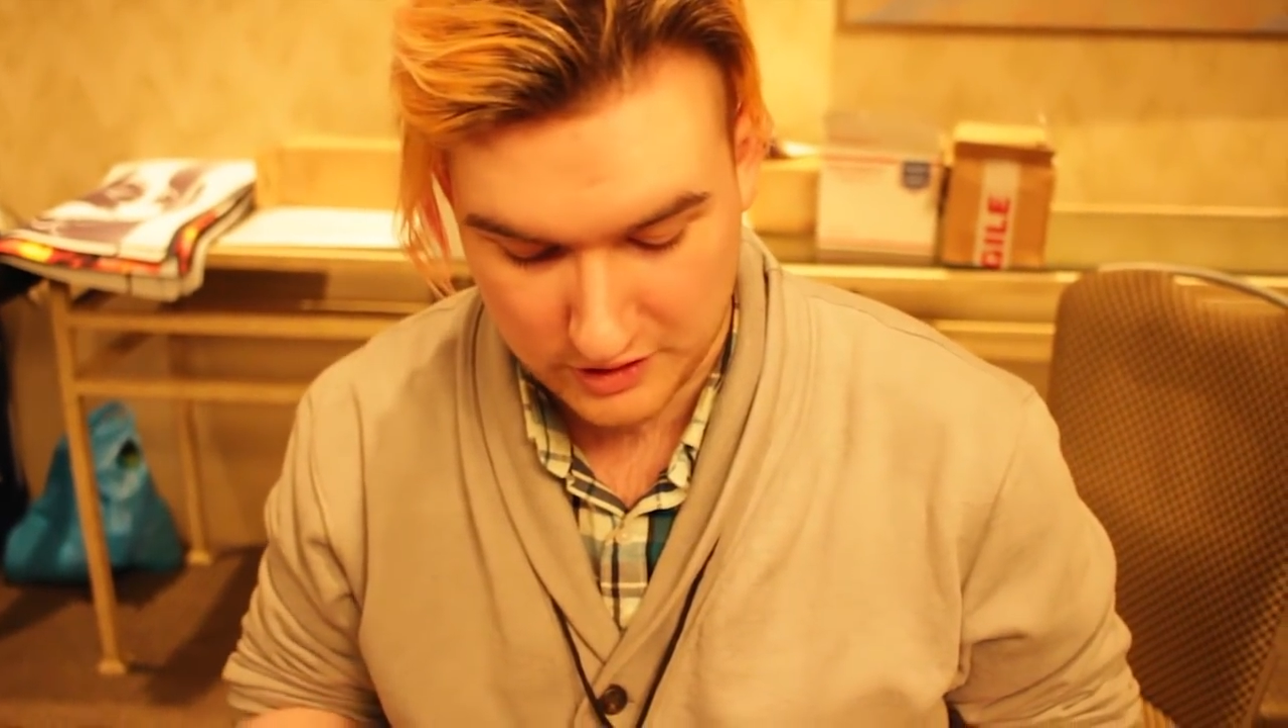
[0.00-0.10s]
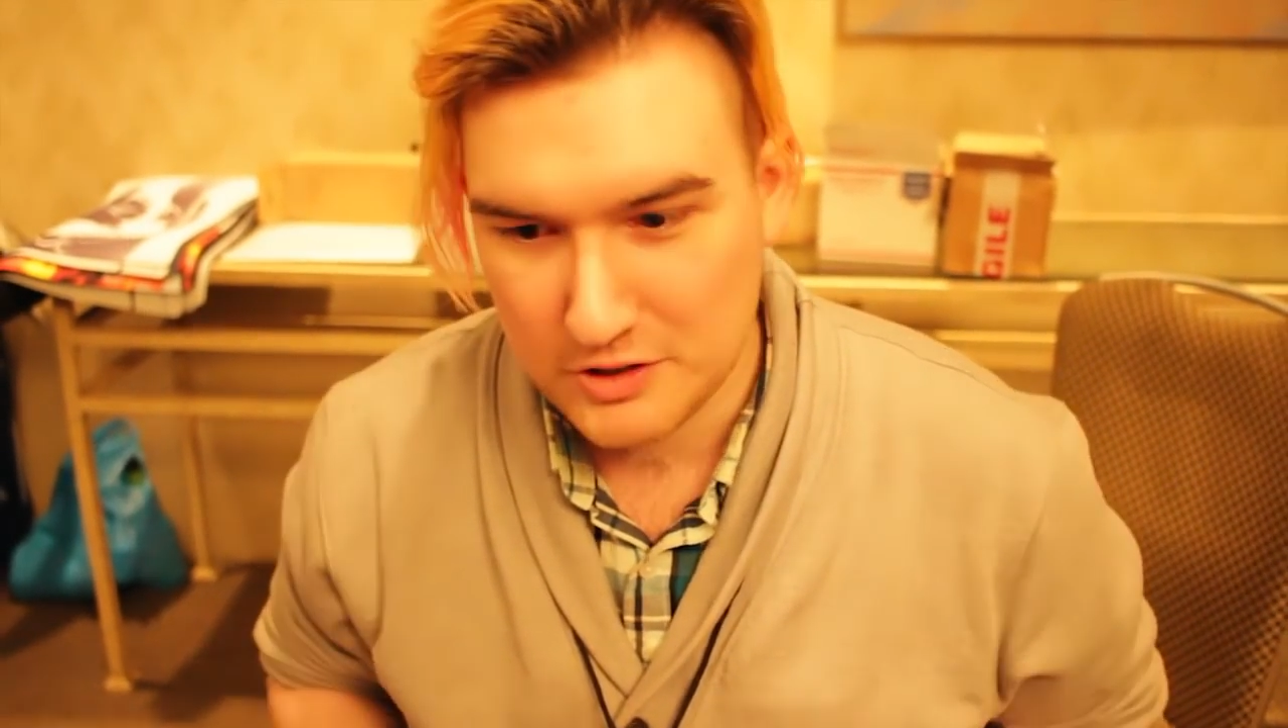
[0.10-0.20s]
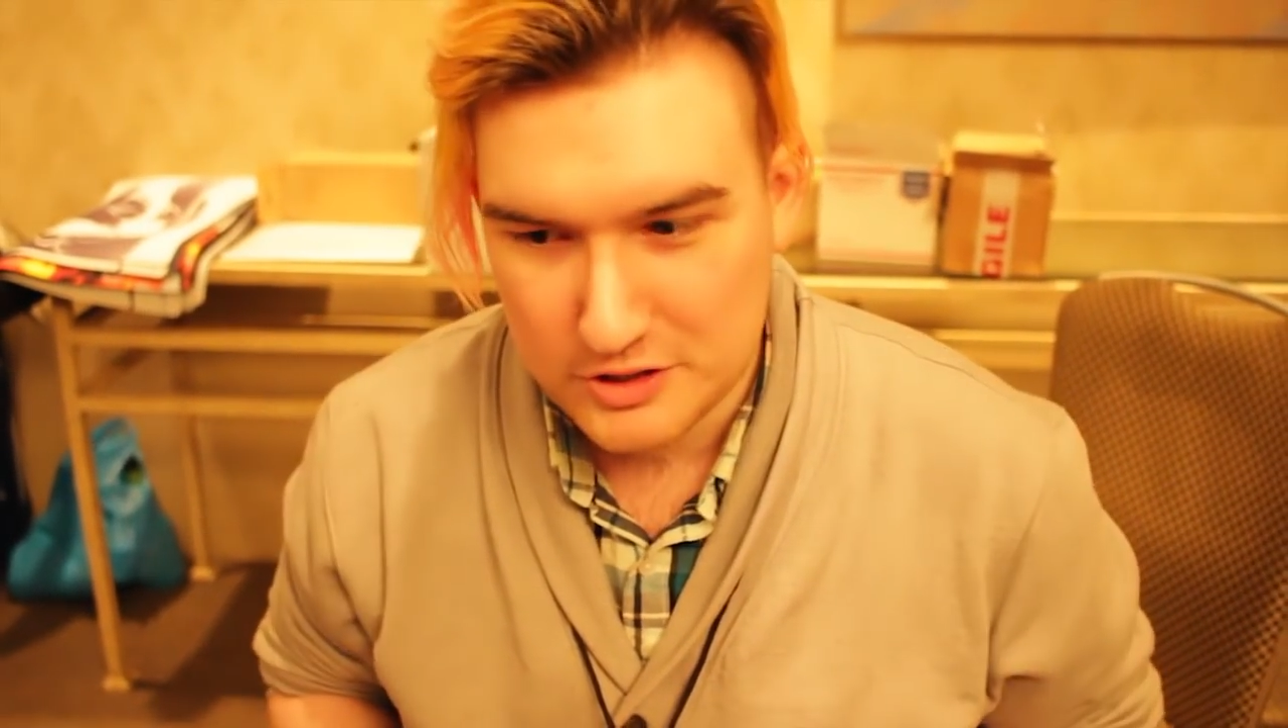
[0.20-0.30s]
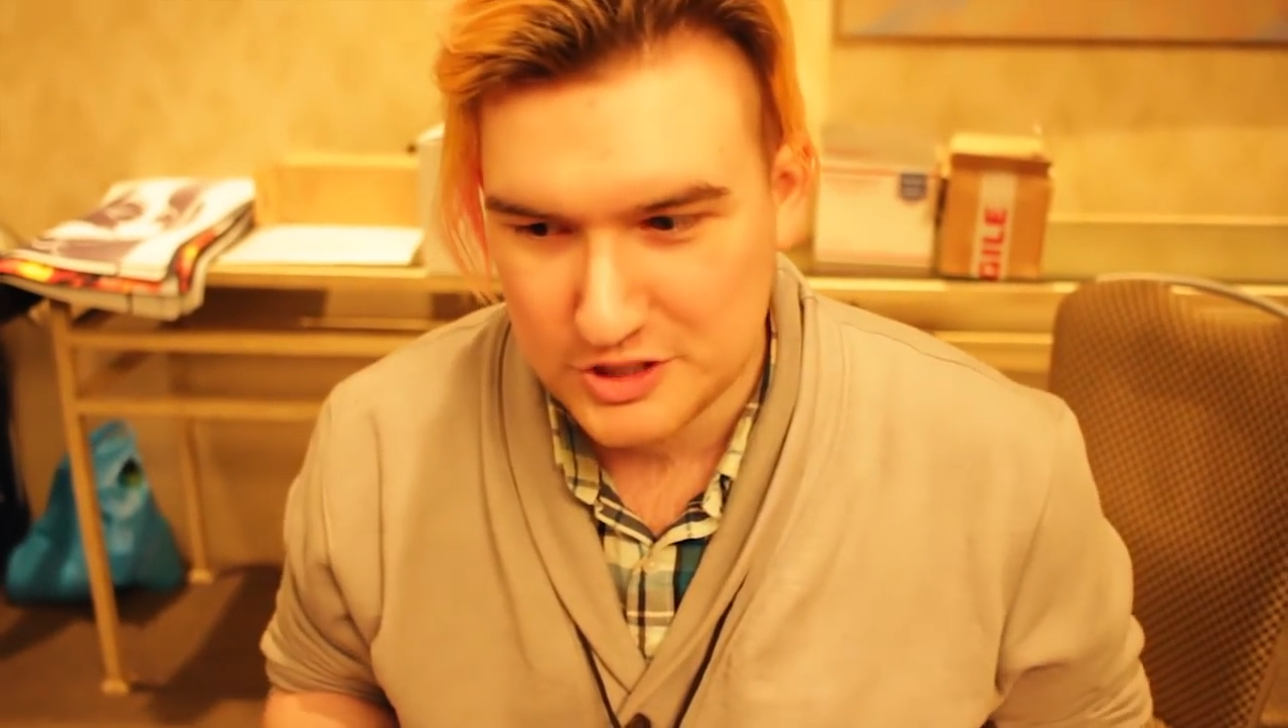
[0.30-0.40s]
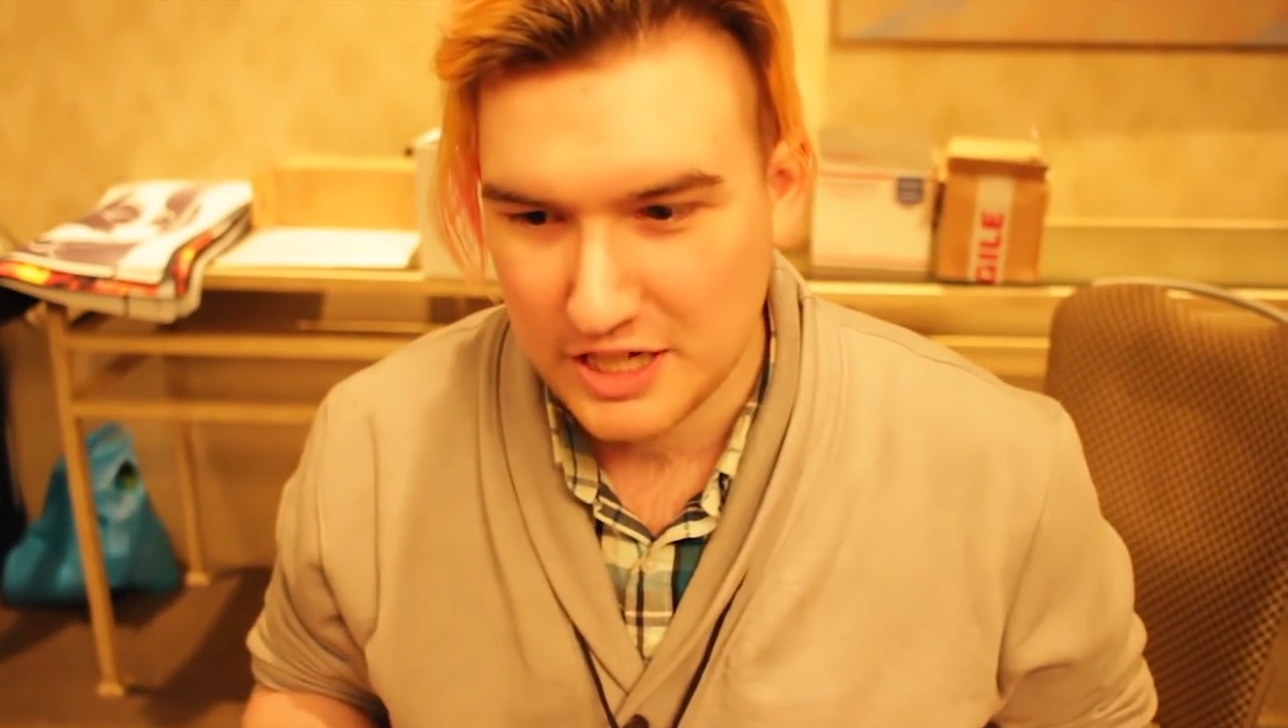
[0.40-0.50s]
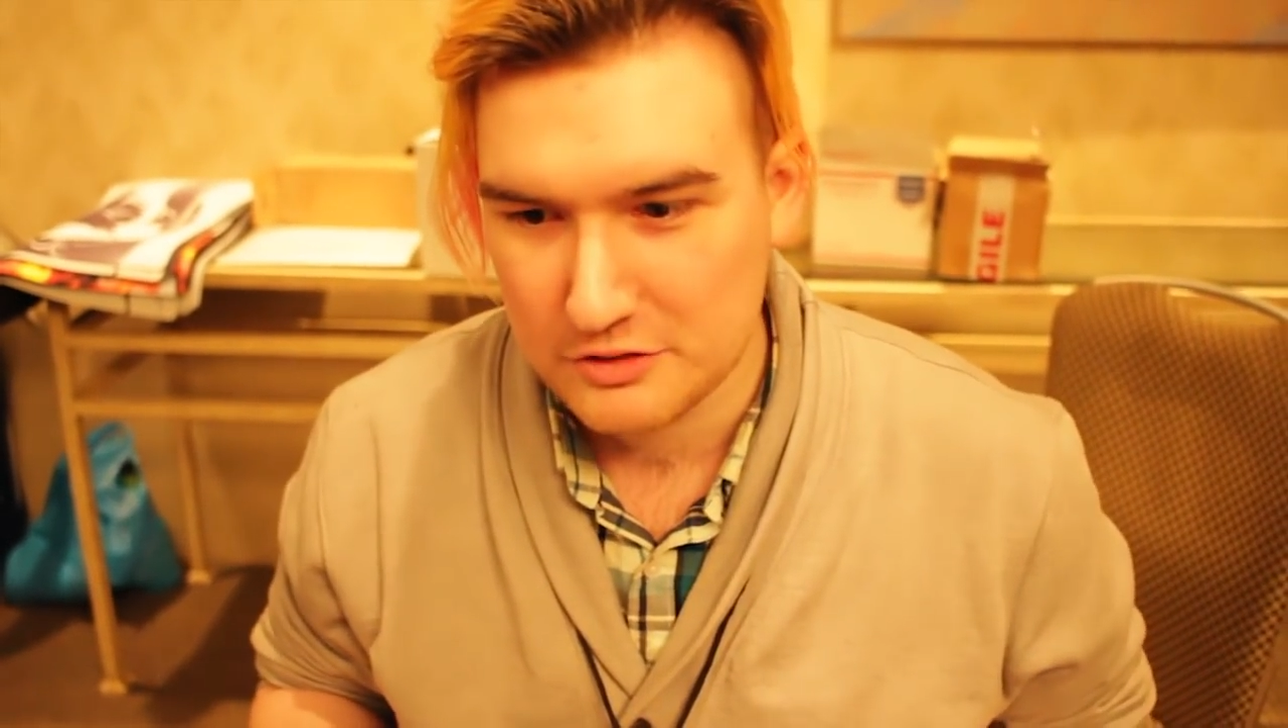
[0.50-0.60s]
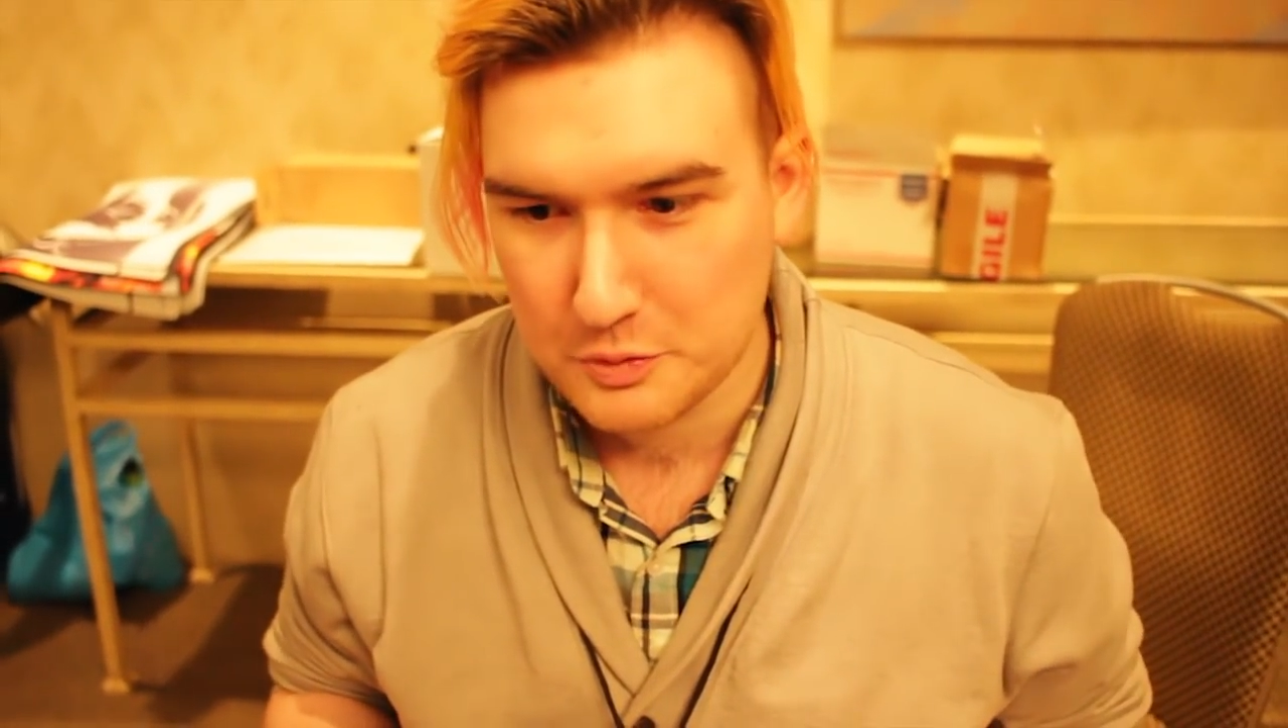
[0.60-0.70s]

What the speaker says: Clear shells